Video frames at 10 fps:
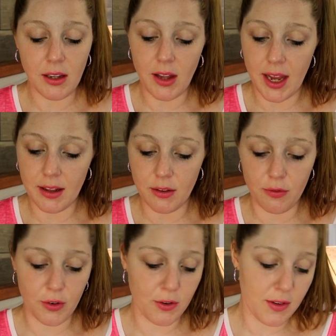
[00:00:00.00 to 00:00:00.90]
like the
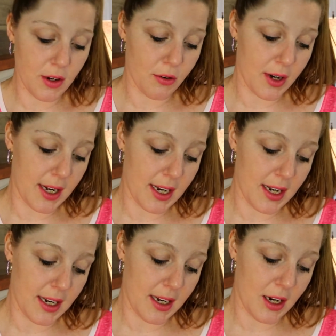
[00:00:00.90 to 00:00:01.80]
first
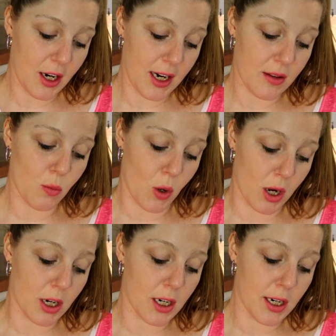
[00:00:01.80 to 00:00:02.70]
ingredient in here is
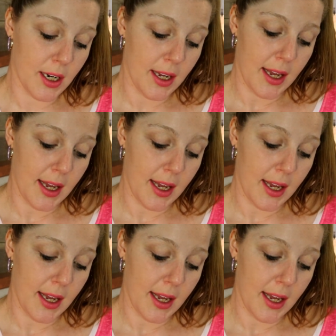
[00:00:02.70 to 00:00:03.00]
water